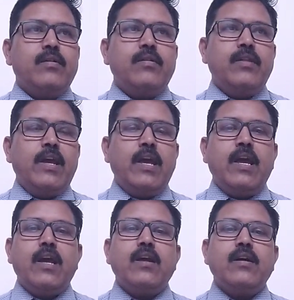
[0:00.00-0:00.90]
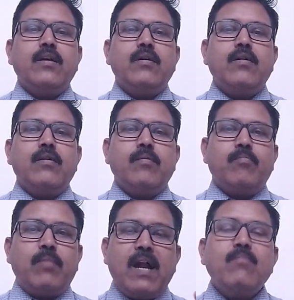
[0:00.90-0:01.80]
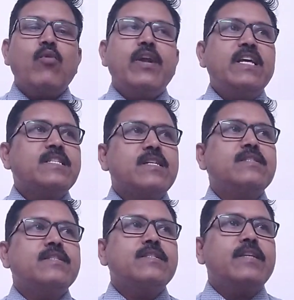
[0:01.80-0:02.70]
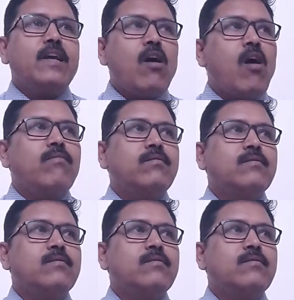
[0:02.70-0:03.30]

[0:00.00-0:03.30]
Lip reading: The plant body is consisting of